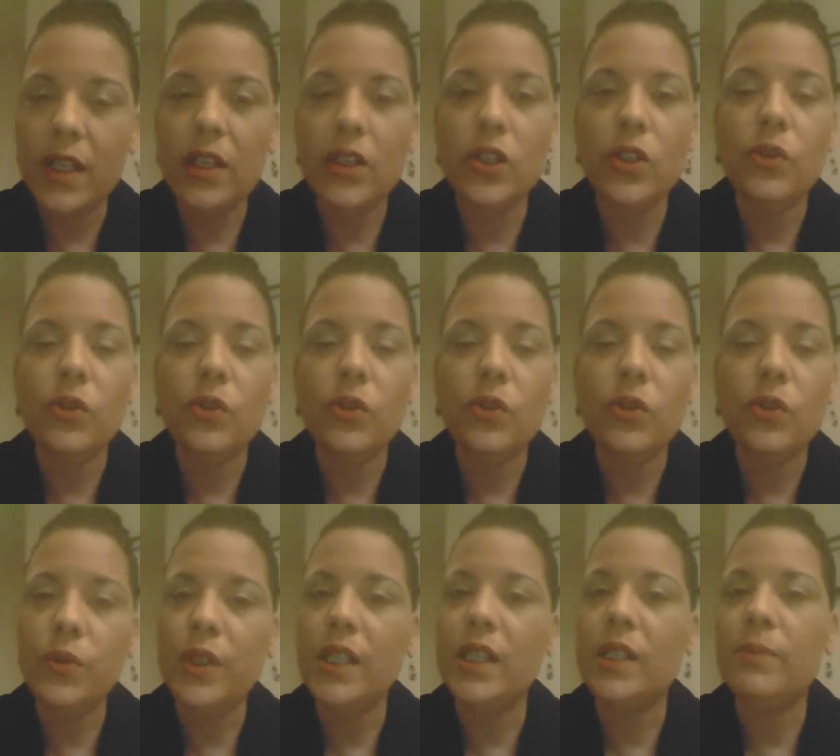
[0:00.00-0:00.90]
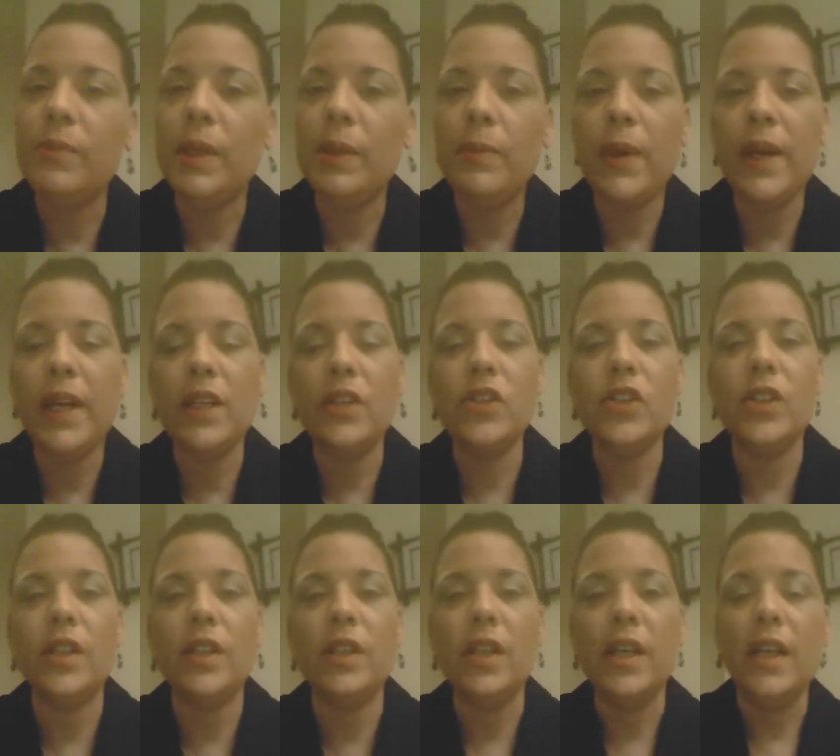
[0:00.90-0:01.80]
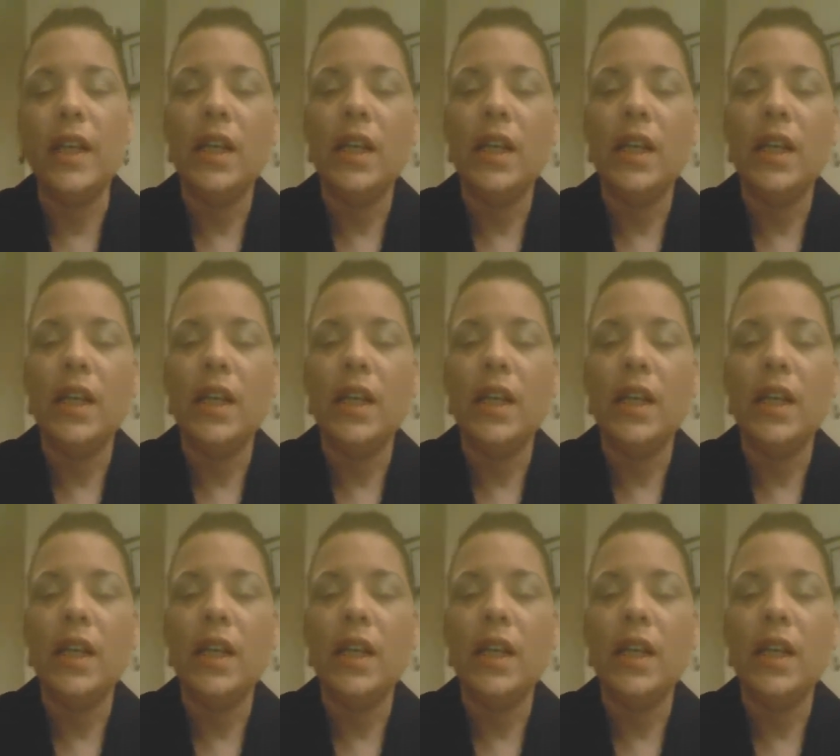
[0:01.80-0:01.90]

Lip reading: You do need to be patient.